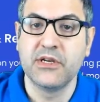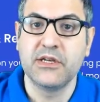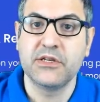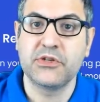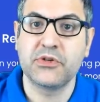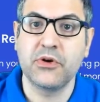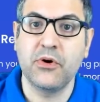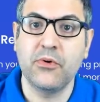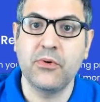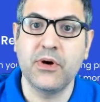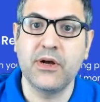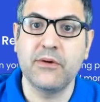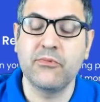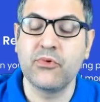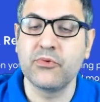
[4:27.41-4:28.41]

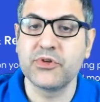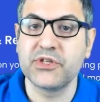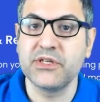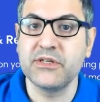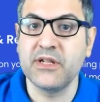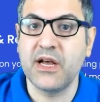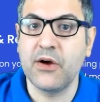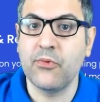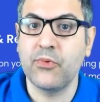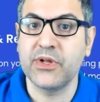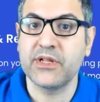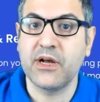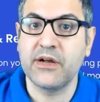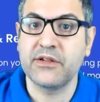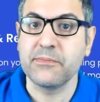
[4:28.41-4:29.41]
So we will see now what
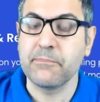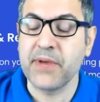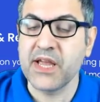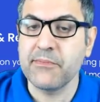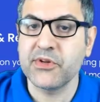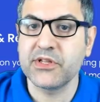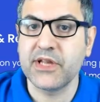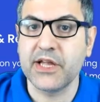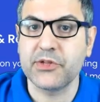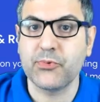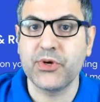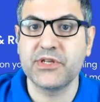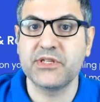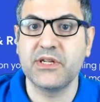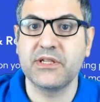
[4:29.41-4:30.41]
are the payment
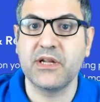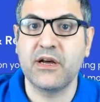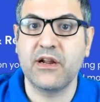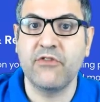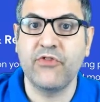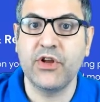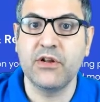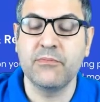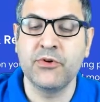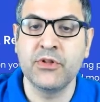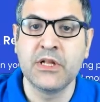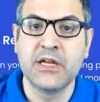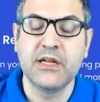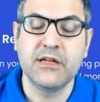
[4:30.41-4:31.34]
gateways that are available.